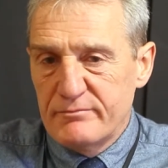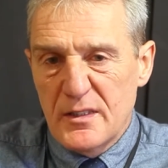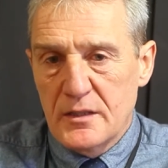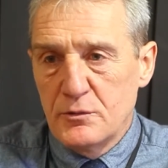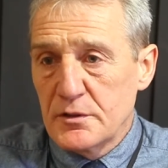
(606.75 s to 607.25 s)

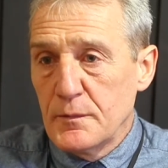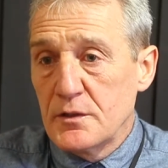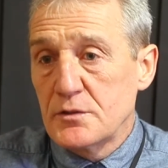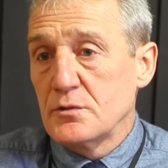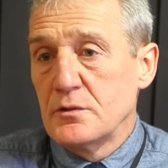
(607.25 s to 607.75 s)
no, not so
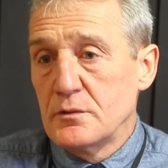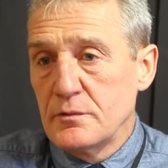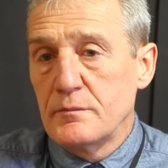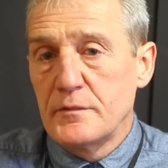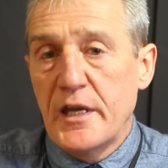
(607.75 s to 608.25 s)
much. So
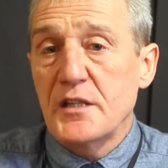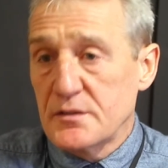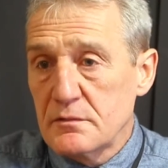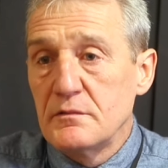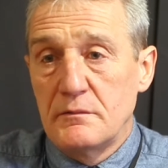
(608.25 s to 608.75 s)

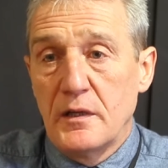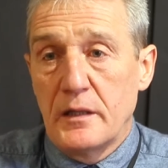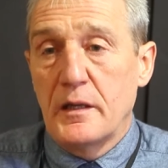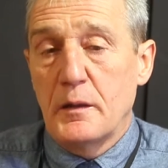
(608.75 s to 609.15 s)
yes, no.